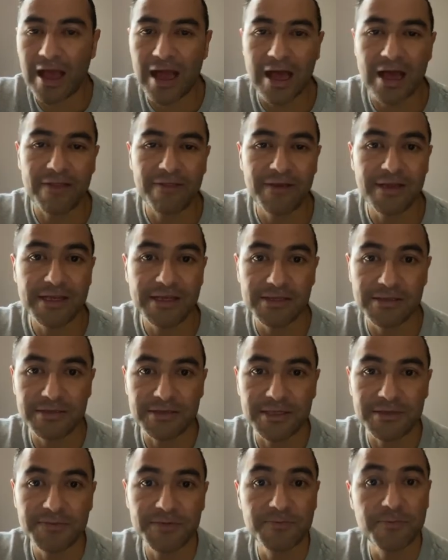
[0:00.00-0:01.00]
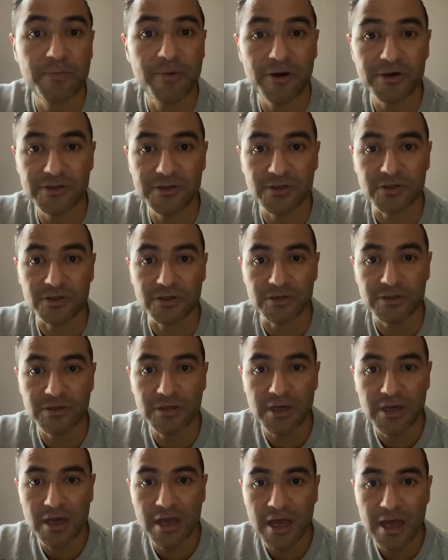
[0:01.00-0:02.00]
addictive person,
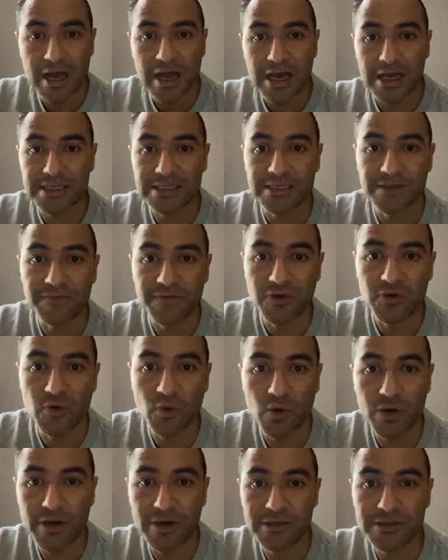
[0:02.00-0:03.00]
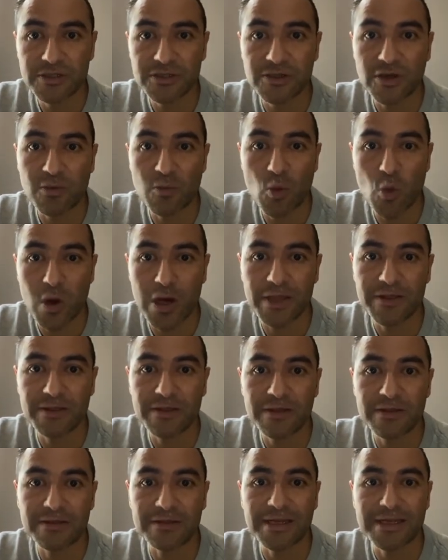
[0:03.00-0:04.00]
as if you were
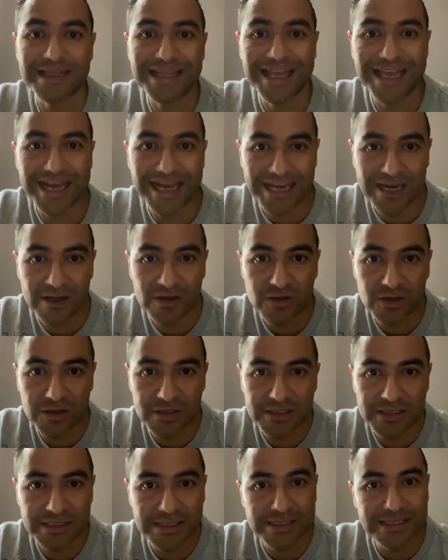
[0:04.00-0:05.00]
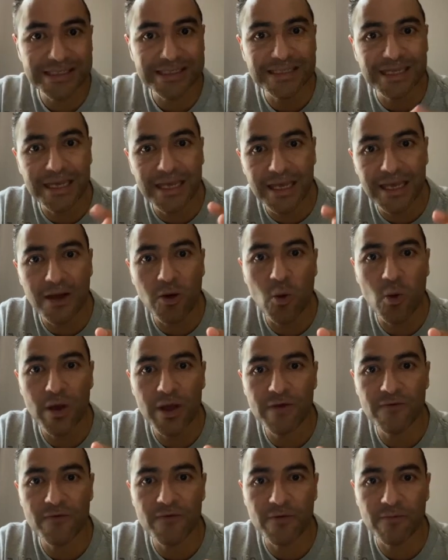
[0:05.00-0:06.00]
someone that cannot stay
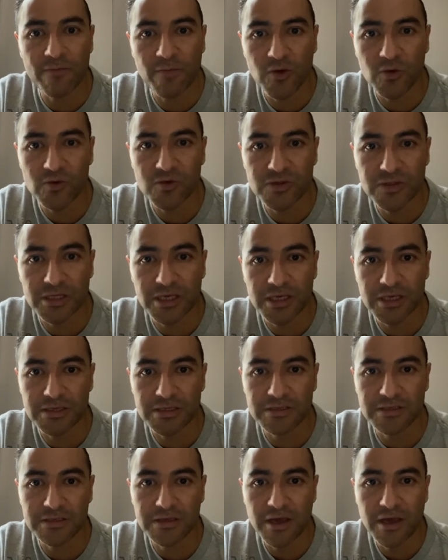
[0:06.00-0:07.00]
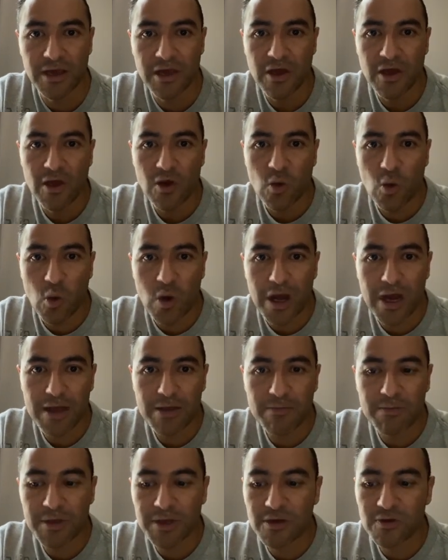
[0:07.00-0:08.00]
away from those things.
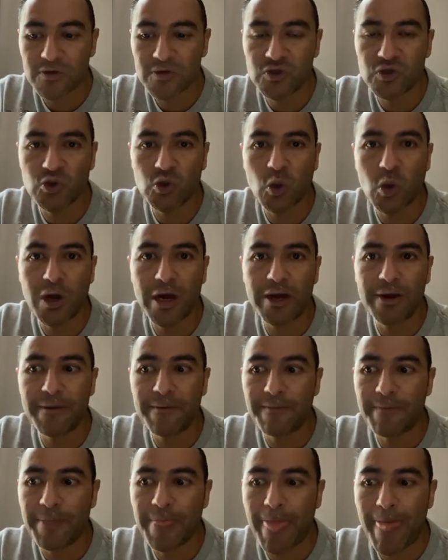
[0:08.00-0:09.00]
Why? Because you are